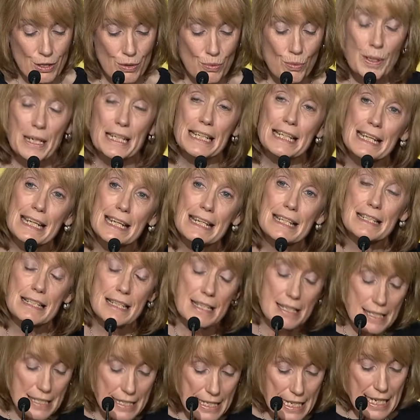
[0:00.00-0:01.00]
we need to
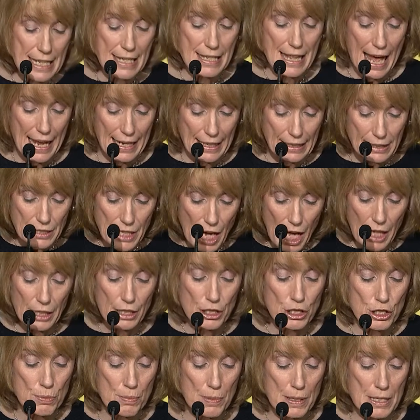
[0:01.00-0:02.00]
see that
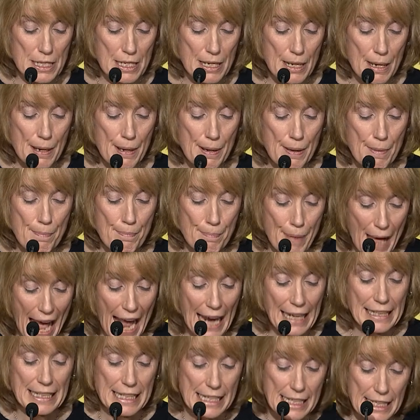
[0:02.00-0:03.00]
acknowledgement
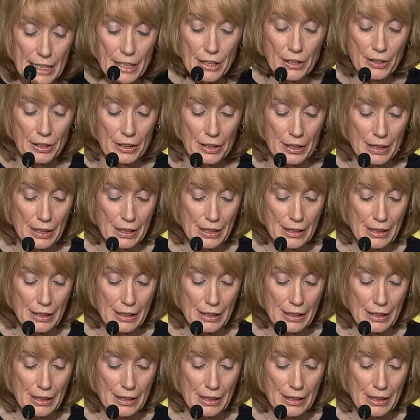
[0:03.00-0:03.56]
backed here